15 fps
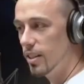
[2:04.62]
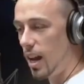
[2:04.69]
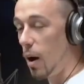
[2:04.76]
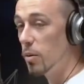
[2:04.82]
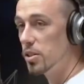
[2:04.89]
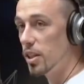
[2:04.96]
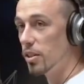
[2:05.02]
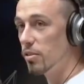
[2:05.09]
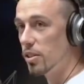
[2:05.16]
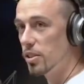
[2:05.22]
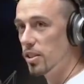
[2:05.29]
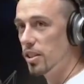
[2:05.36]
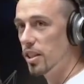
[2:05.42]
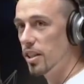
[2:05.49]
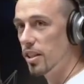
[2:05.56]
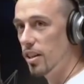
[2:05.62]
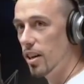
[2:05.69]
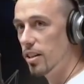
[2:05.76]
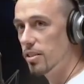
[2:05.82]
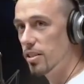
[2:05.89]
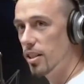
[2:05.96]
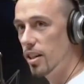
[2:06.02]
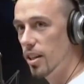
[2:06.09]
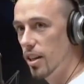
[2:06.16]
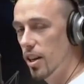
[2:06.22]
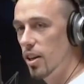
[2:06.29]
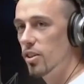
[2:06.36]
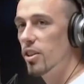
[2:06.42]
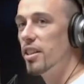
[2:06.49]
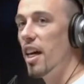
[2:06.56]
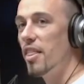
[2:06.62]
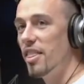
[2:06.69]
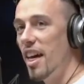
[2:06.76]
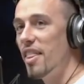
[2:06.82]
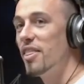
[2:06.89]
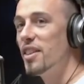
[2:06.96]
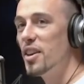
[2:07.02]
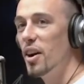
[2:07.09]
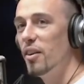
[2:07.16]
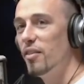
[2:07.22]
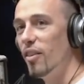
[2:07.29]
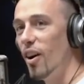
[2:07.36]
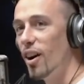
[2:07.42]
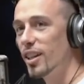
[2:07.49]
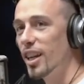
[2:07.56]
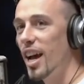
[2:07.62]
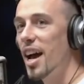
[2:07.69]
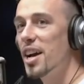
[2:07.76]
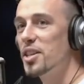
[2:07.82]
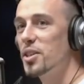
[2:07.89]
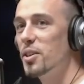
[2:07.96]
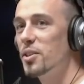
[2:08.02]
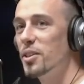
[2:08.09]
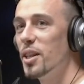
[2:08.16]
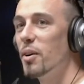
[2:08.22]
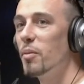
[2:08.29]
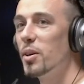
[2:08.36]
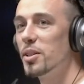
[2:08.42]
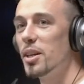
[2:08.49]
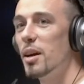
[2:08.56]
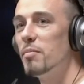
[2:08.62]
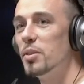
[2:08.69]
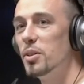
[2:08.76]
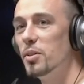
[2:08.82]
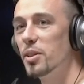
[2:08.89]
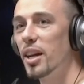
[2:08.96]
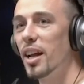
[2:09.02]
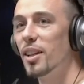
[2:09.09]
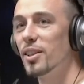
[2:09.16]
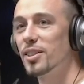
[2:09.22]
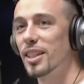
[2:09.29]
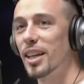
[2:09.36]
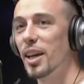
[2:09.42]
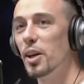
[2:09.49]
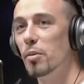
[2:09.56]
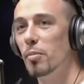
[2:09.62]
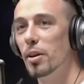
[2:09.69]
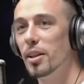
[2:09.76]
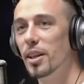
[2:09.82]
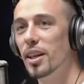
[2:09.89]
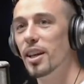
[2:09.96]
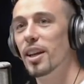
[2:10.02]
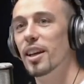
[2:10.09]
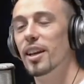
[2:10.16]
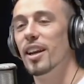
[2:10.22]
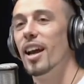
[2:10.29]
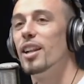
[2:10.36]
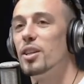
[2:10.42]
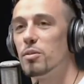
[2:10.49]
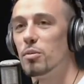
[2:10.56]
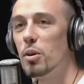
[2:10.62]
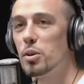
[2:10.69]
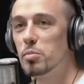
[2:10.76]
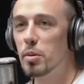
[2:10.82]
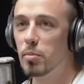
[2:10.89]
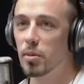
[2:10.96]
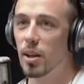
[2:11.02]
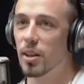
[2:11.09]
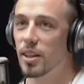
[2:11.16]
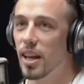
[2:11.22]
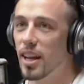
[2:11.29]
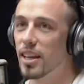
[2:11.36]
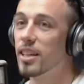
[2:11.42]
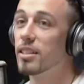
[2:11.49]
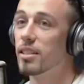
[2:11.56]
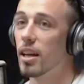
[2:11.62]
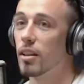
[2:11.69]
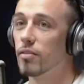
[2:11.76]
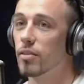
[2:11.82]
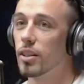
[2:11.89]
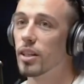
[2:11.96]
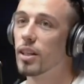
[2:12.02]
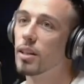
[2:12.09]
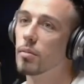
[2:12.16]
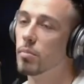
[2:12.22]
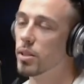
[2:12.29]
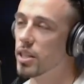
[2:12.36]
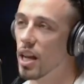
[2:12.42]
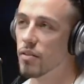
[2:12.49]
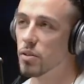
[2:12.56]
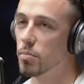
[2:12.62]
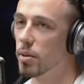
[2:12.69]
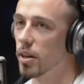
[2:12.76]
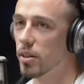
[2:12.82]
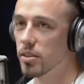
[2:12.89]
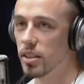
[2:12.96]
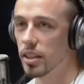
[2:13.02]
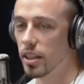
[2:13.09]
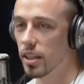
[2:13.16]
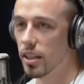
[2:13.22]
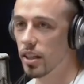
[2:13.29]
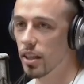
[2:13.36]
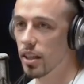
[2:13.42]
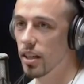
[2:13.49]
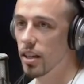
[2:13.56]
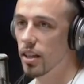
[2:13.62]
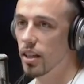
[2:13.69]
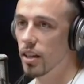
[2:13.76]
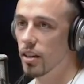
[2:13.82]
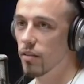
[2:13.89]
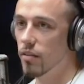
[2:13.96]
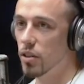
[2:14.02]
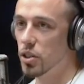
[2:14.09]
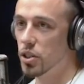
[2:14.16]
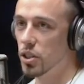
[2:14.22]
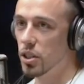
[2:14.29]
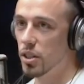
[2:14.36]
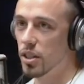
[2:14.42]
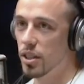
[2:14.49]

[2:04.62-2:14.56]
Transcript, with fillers: I would say Chris D'Elia, honestly. The, really? that, that Theo Von guy I showed you that one time too, who kind of looks like a hillbilly and just roasts people all day. He's hella funny. But gotcha. Dave Chappelle's like a, for sure.